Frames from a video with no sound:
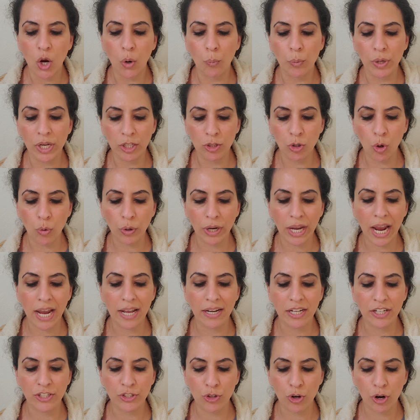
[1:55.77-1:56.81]

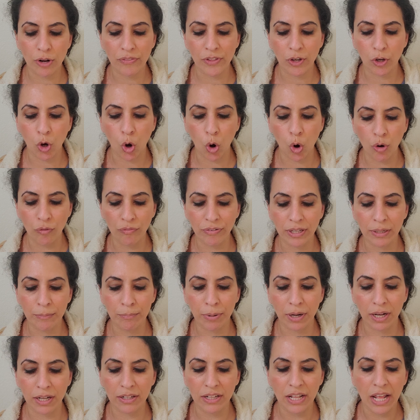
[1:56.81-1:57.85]
relocated during the COVID,
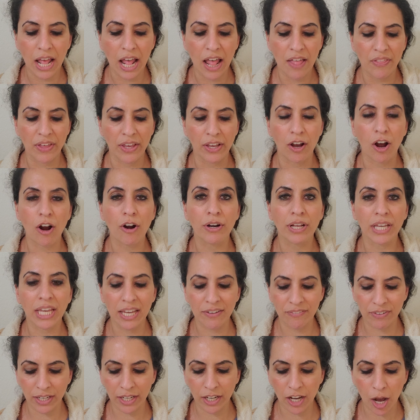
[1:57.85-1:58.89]
but they aren't
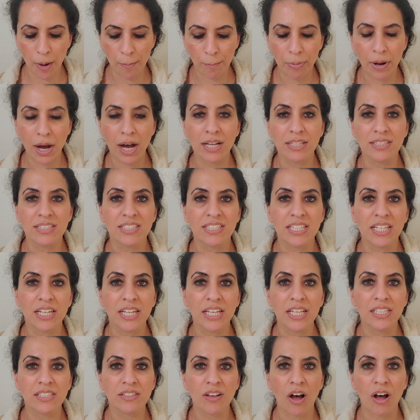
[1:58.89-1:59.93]
giving up on
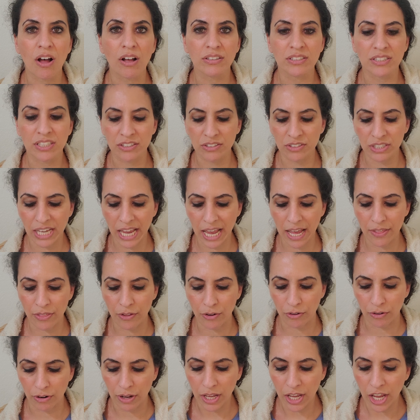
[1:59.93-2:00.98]
cities
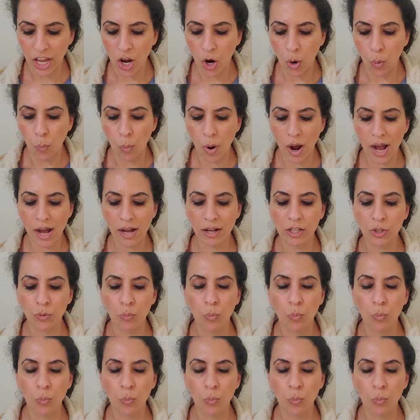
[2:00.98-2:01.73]
altogether. While